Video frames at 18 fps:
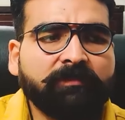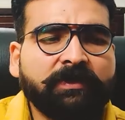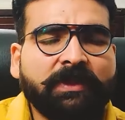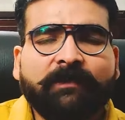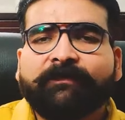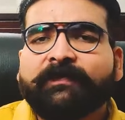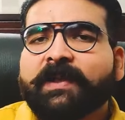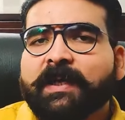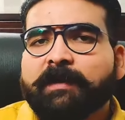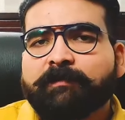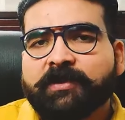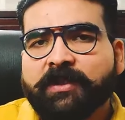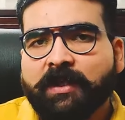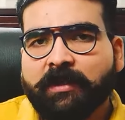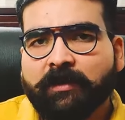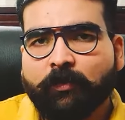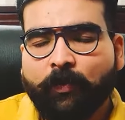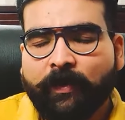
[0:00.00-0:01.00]
tough times
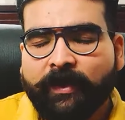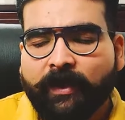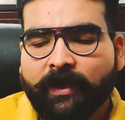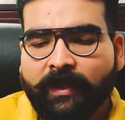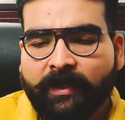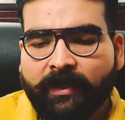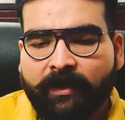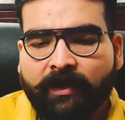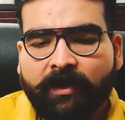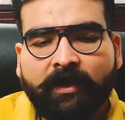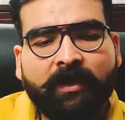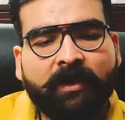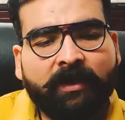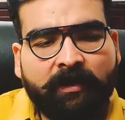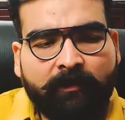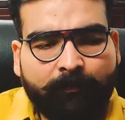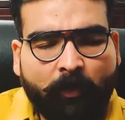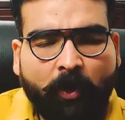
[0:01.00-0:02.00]
are going ahead,
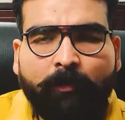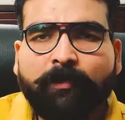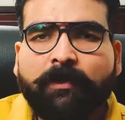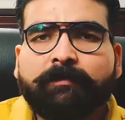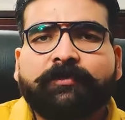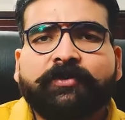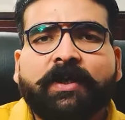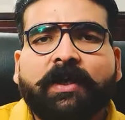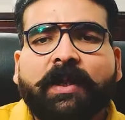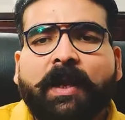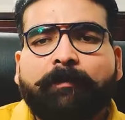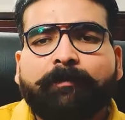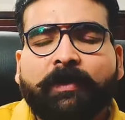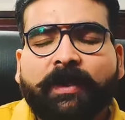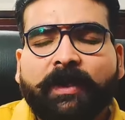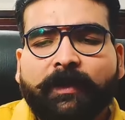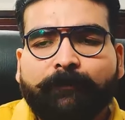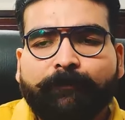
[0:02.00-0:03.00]
problems are
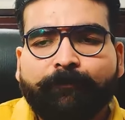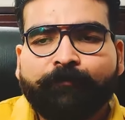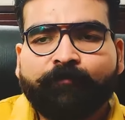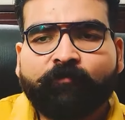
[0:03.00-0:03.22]
happening,